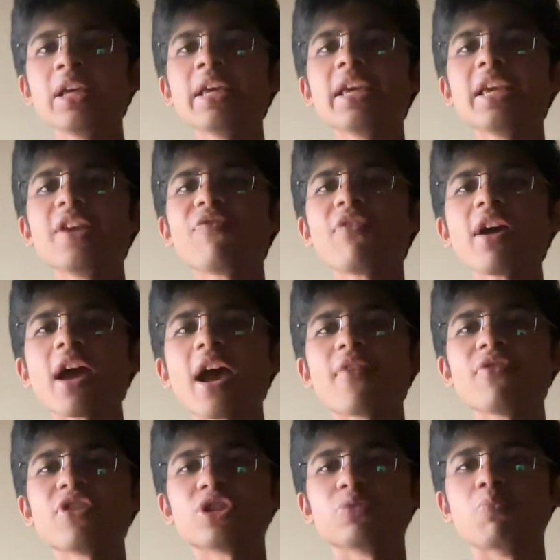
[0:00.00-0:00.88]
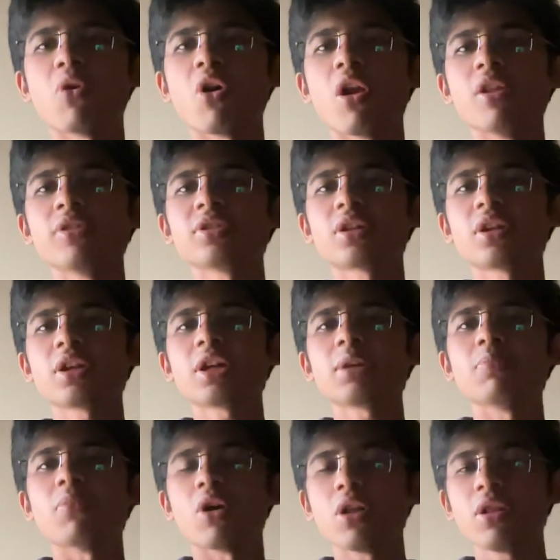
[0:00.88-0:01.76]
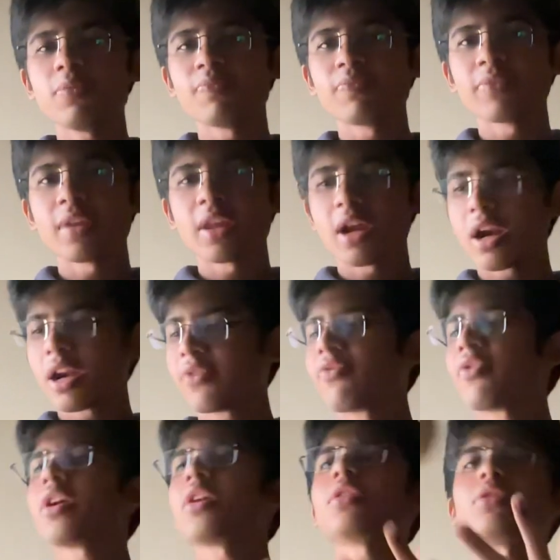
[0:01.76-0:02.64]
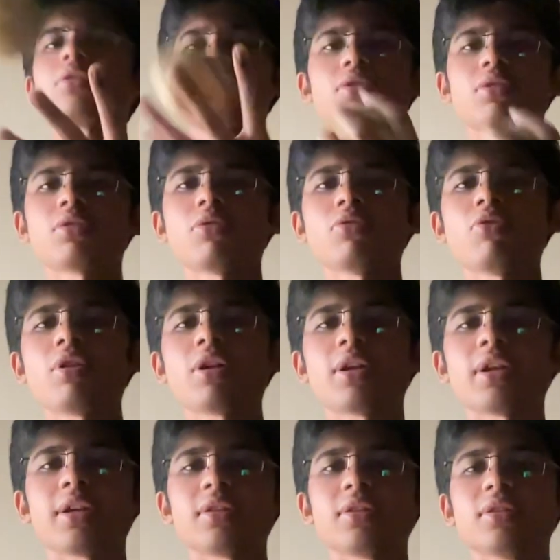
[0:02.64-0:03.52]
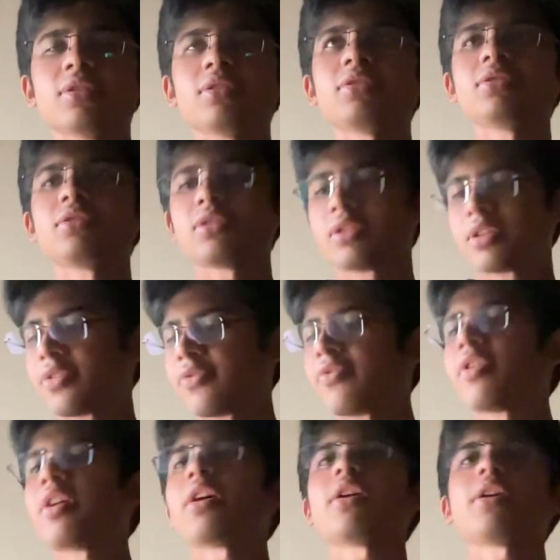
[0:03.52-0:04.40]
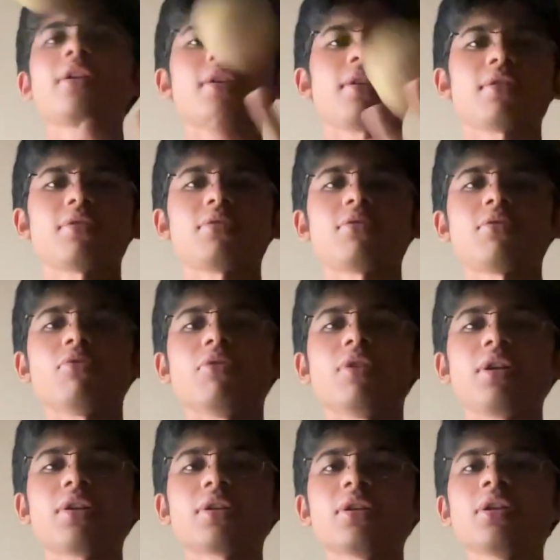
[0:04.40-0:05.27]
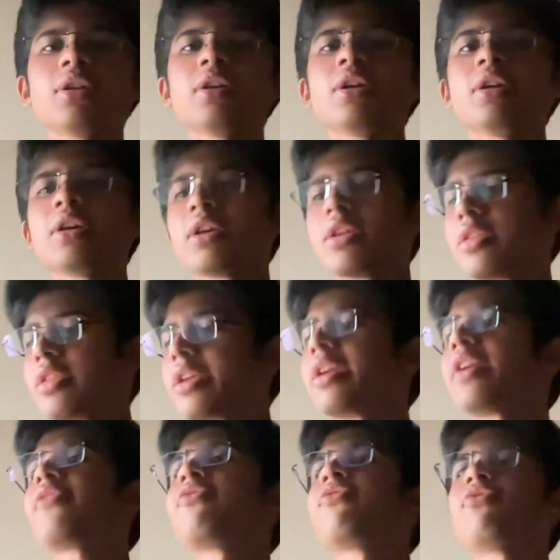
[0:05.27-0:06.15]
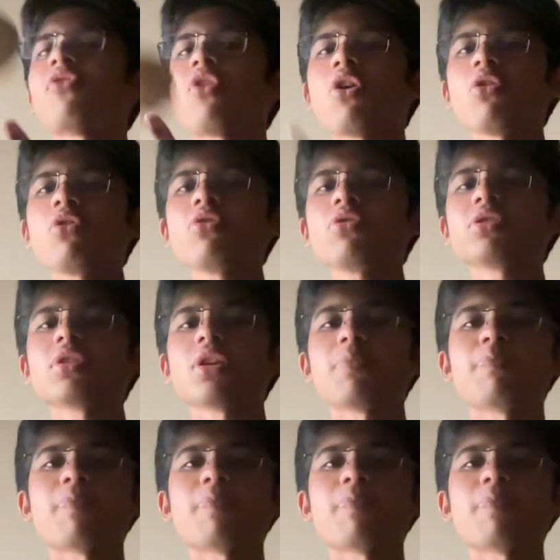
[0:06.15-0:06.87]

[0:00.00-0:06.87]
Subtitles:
if I have this ball, it's a cricket ball, and if I throw it like this, if I throw it, it follows a